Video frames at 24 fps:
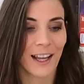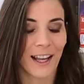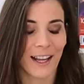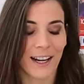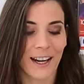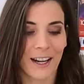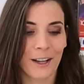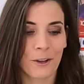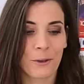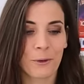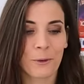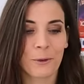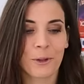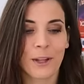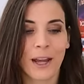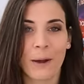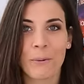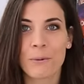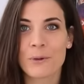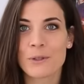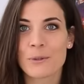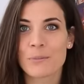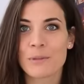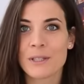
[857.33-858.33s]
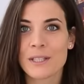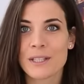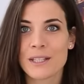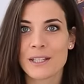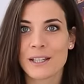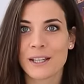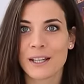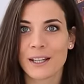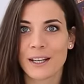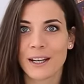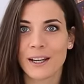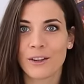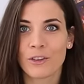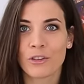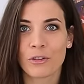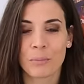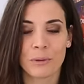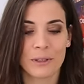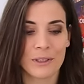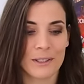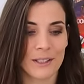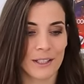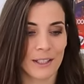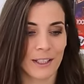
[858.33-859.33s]
And I thought that I was missing an edge
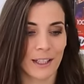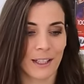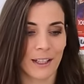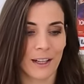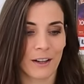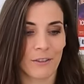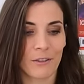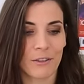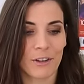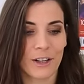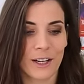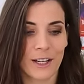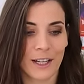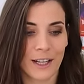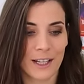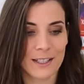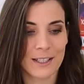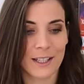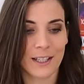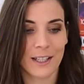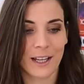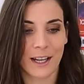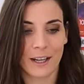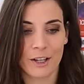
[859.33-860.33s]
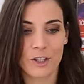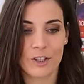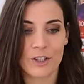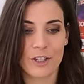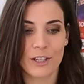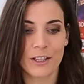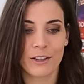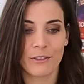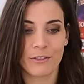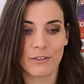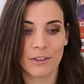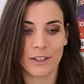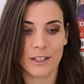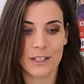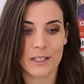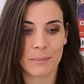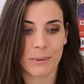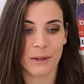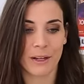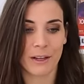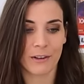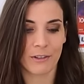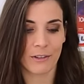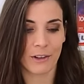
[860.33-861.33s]
piece, and then I realized it actually fits
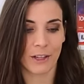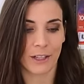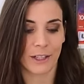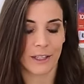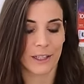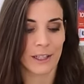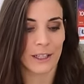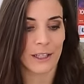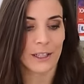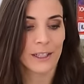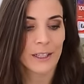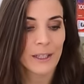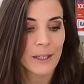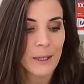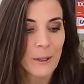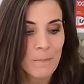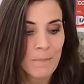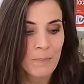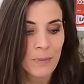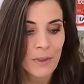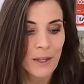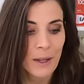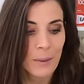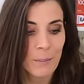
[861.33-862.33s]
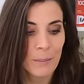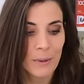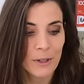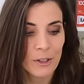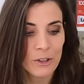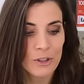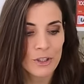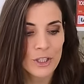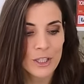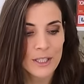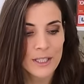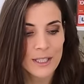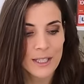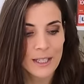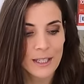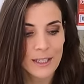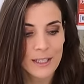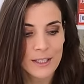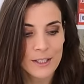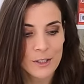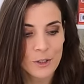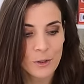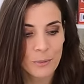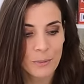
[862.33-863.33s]
perfectly, but it's just a
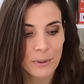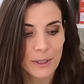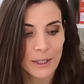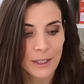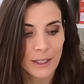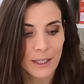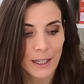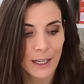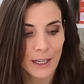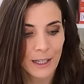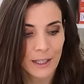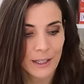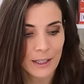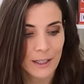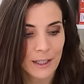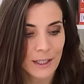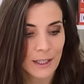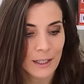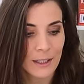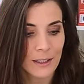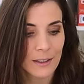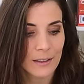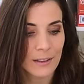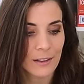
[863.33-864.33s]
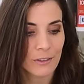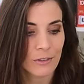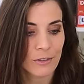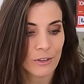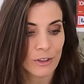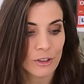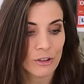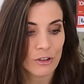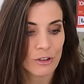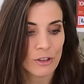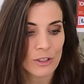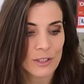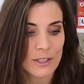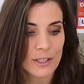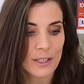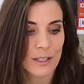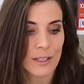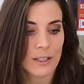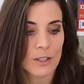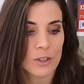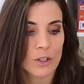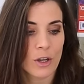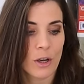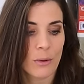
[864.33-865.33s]
little bit like color different just at
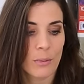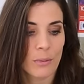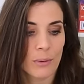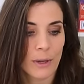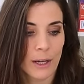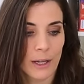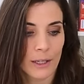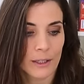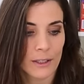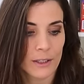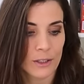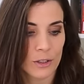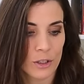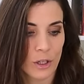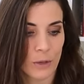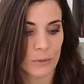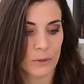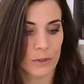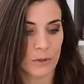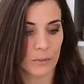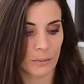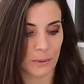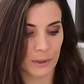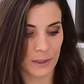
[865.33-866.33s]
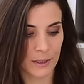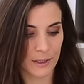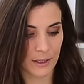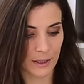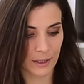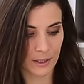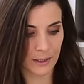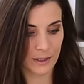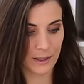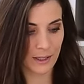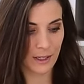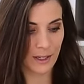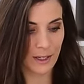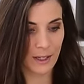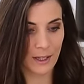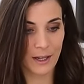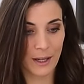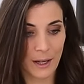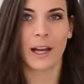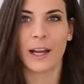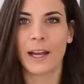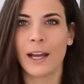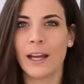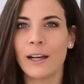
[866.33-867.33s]
the top, like the top two pieces.
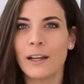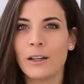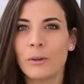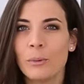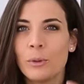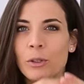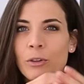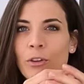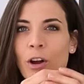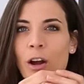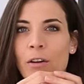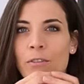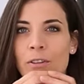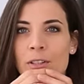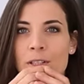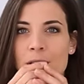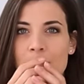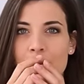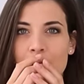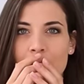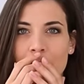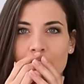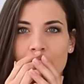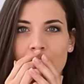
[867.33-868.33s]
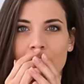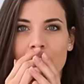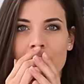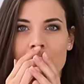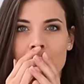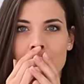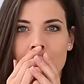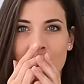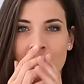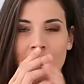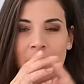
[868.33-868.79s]
I had it with Ravensburger as well.